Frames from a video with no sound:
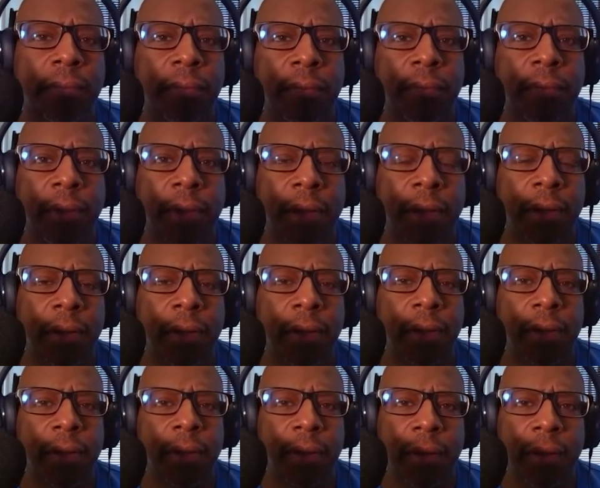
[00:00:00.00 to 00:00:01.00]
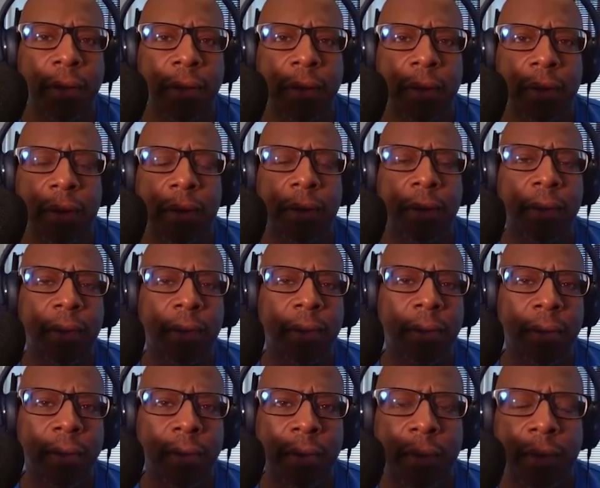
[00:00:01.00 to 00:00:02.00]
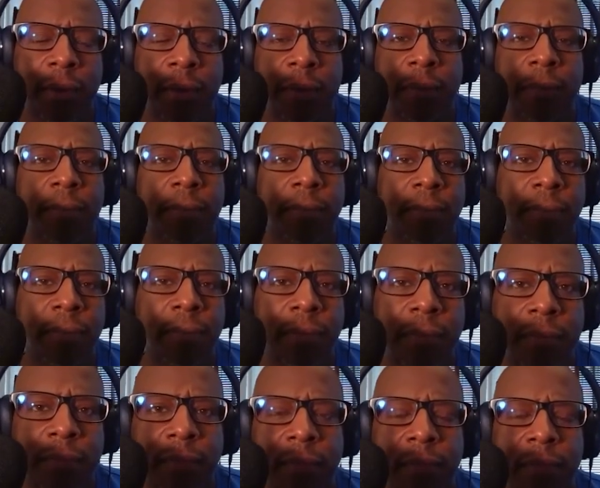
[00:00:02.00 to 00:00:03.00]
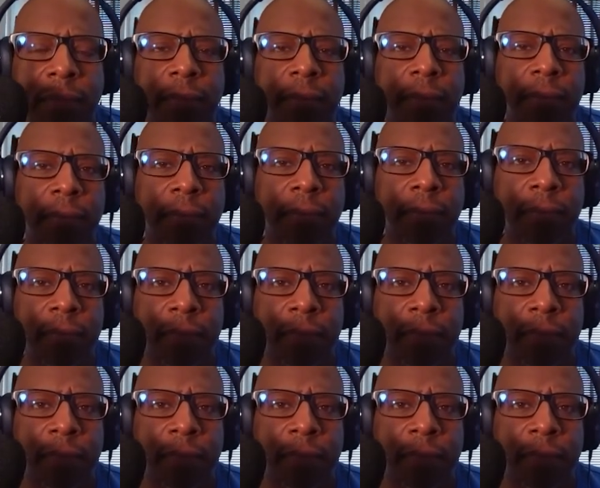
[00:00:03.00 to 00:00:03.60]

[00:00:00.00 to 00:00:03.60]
(not speaking)